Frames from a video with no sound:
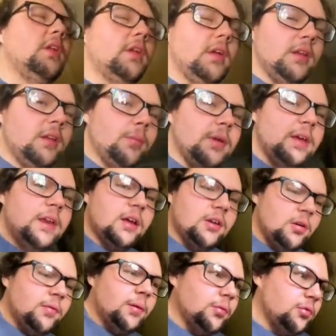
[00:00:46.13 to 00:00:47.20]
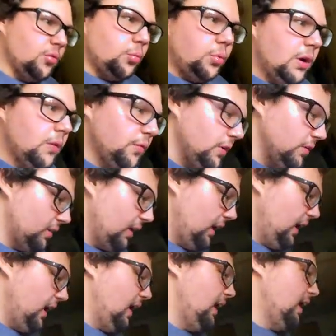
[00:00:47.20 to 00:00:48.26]
in the beginning of November, which is weird for us.
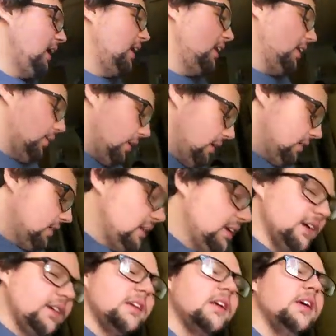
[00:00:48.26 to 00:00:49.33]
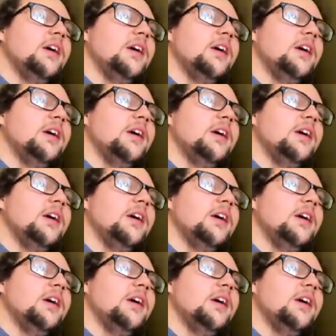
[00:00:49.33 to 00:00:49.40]
Anyways, guys,